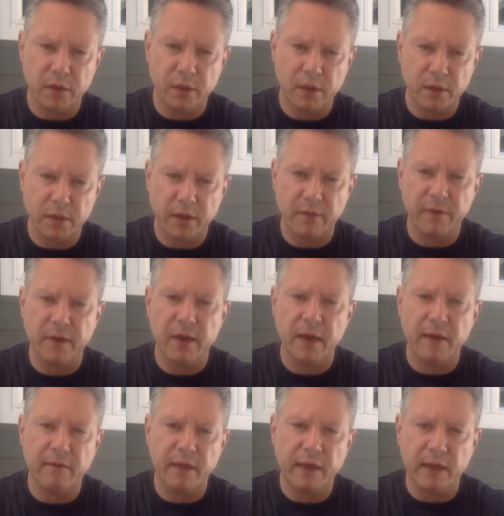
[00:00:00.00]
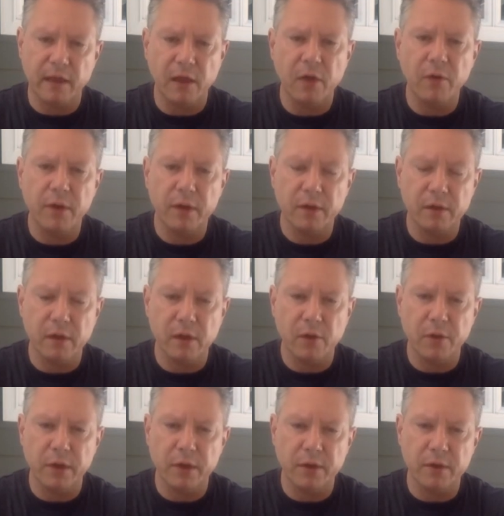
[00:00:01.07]
Think of it kind of like a
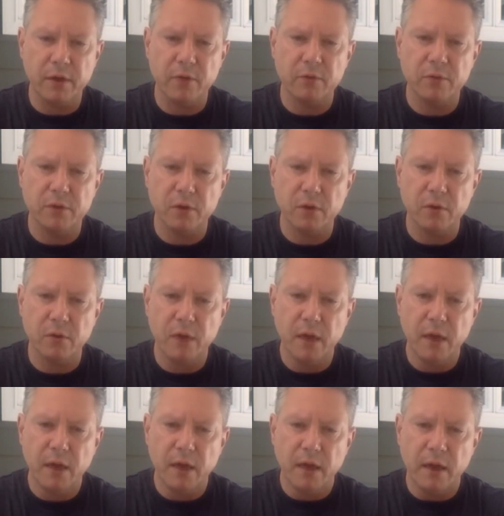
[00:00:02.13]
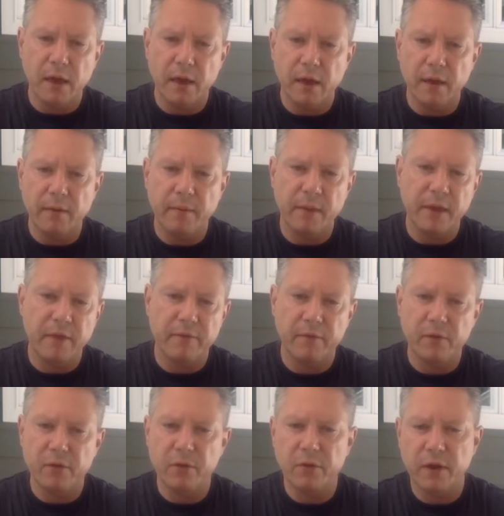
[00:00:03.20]
loading dose. So if
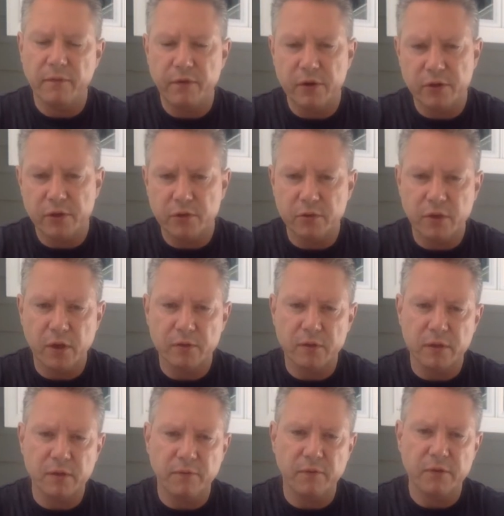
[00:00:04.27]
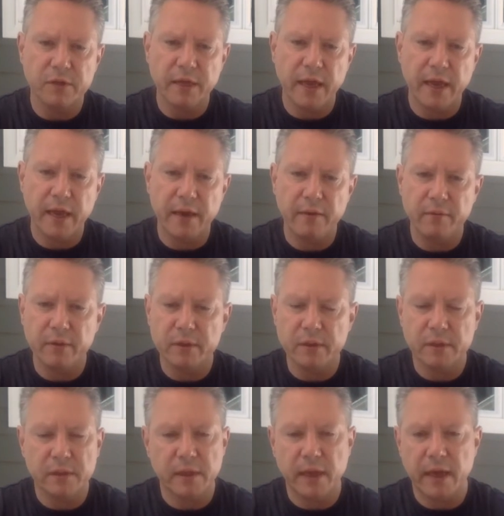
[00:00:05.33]
you give your 2 doses of Versed, let's
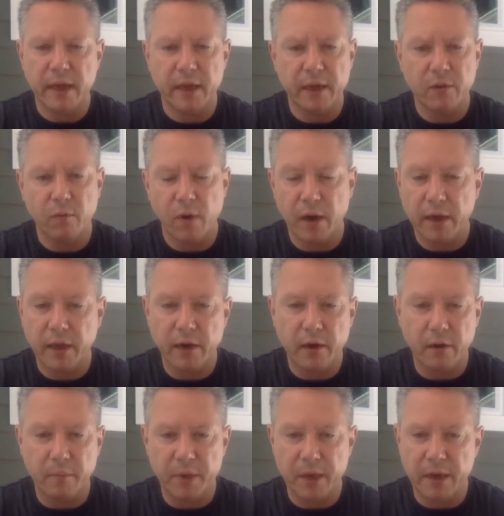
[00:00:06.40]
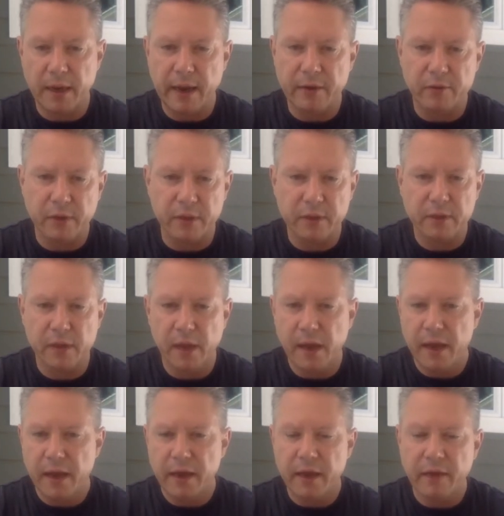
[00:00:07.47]
say you walk in on a pediatrics,
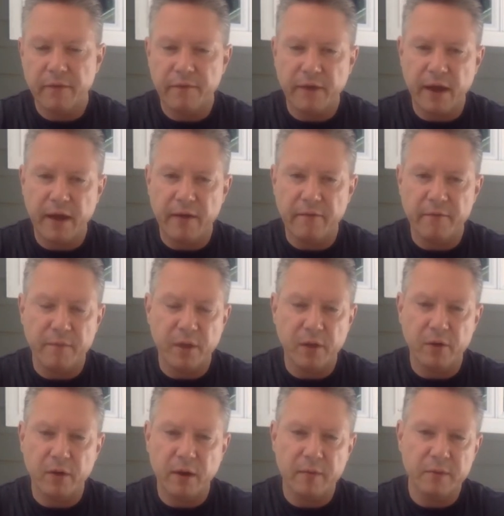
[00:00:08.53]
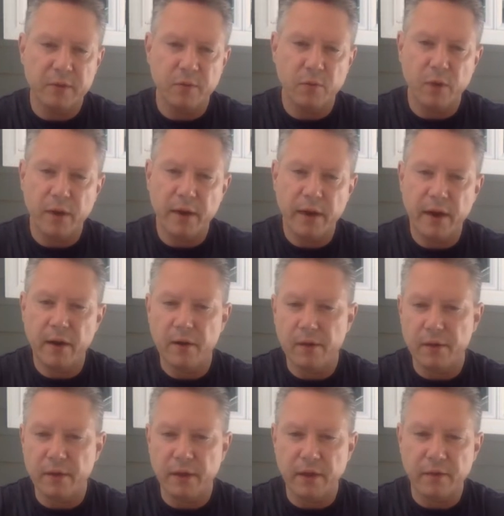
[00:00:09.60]
you give 5 milligrams in one nair
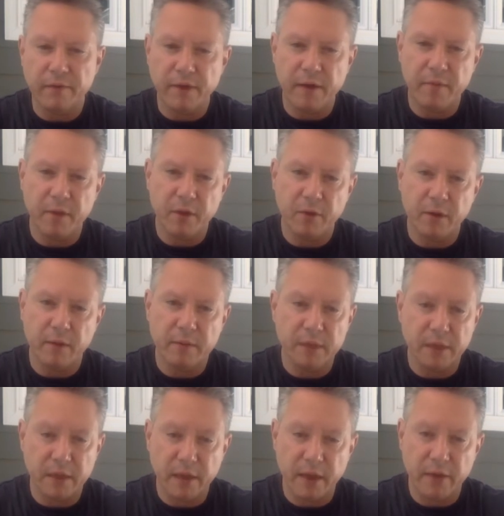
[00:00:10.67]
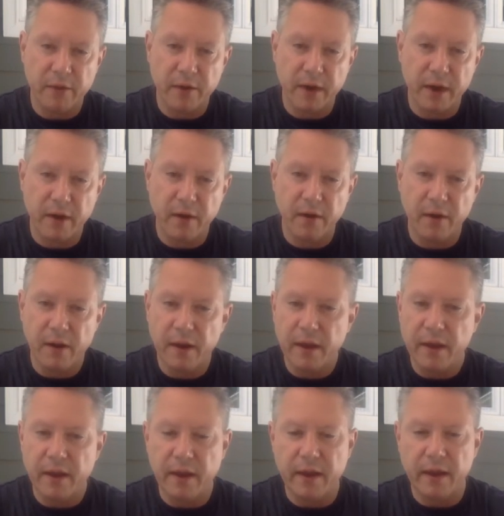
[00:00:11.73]
and the other 5 milligrams in the other nair,
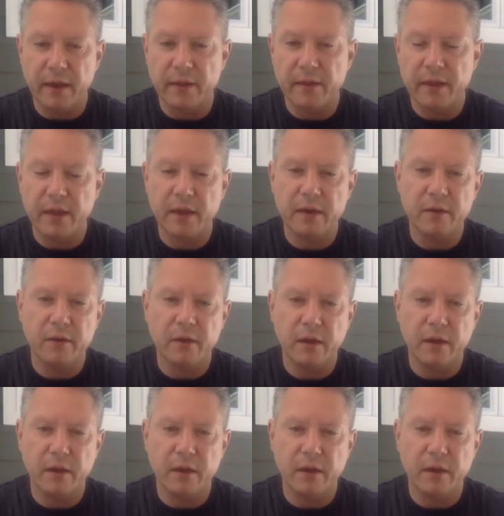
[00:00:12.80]
and then